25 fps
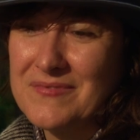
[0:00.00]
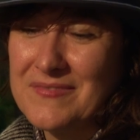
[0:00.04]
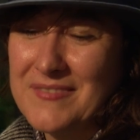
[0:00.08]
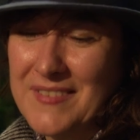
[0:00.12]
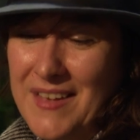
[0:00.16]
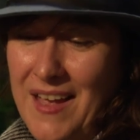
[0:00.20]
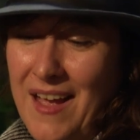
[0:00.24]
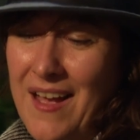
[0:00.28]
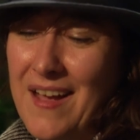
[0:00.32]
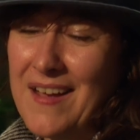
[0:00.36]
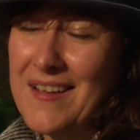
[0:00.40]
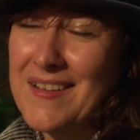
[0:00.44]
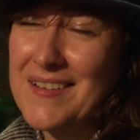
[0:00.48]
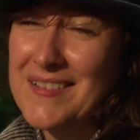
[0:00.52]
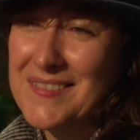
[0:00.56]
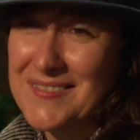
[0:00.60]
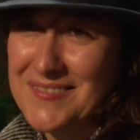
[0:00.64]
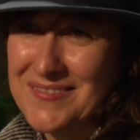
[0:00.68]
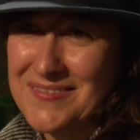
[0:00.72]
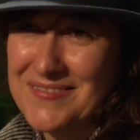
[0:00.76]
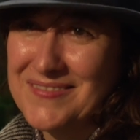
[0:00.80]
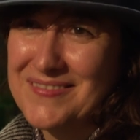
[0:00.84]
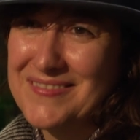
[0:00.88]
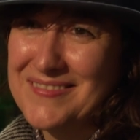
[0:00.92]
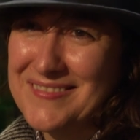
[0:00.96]
Yeah.
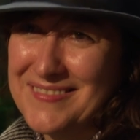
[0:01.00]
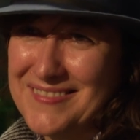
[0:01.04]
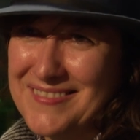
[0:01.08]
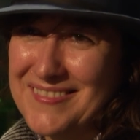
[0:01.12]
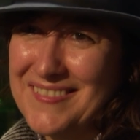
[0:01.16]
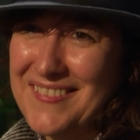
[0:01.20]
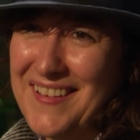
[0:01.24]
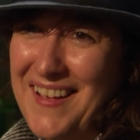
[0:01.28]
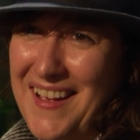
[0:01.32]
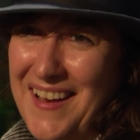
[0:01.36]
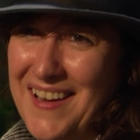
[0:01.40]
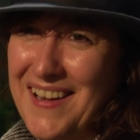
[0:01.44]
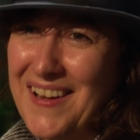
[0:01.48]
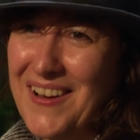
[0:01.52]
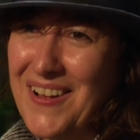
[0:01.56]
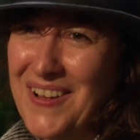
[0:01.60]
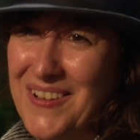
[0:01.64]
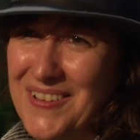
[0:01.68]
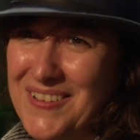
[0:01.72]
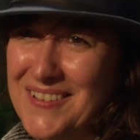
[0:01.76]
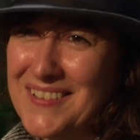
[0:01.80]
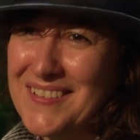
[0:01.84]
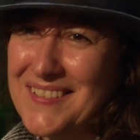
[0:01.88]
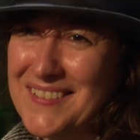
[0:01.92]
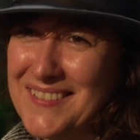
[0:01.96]
Yeah, I can imagine. A
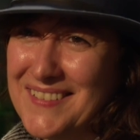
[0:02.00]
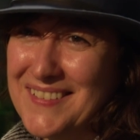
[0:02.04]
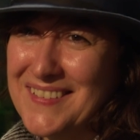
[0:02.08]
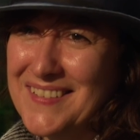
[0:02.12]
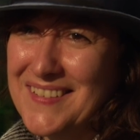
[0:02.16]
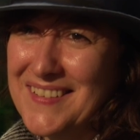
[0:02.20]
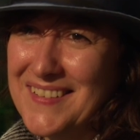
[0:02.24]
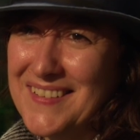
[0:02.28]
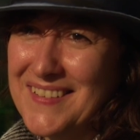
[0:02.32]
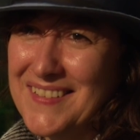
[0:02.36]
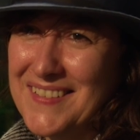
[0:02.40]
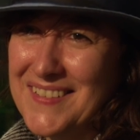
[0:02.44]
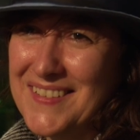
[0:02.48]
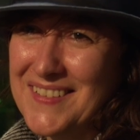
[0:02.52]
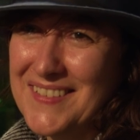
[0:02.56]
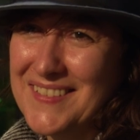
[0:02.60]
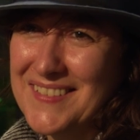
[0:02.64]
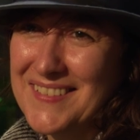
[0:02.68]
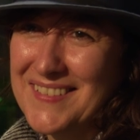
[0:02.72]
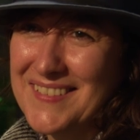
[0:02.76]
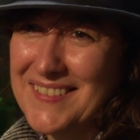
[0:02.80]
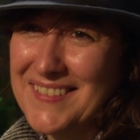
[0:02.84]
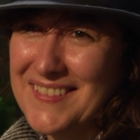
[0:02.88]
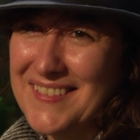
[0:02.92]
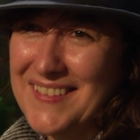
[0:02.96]
lot. It looked like
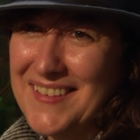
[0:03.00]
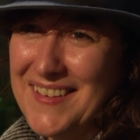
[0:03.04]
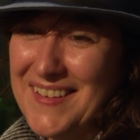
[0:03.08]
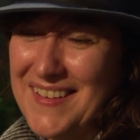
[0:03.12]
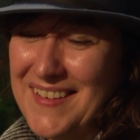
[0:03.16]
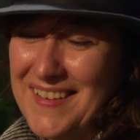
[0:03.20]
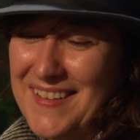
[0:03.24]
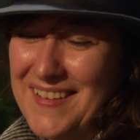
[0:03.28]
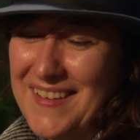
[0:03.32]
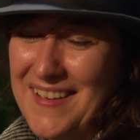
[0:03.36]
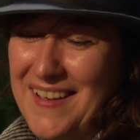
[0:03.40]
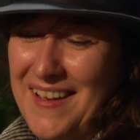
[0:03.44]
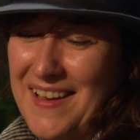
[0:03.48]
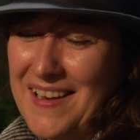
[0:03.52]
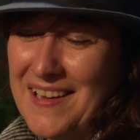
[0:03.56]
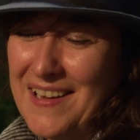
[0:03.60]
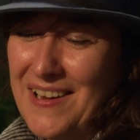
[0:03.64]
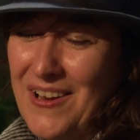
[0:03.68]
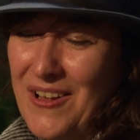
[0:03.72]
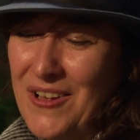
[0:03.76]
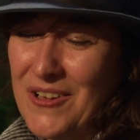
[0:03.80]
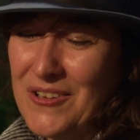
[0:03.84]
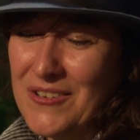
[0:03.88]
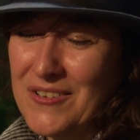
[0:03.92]
that. It looked like there a was lot.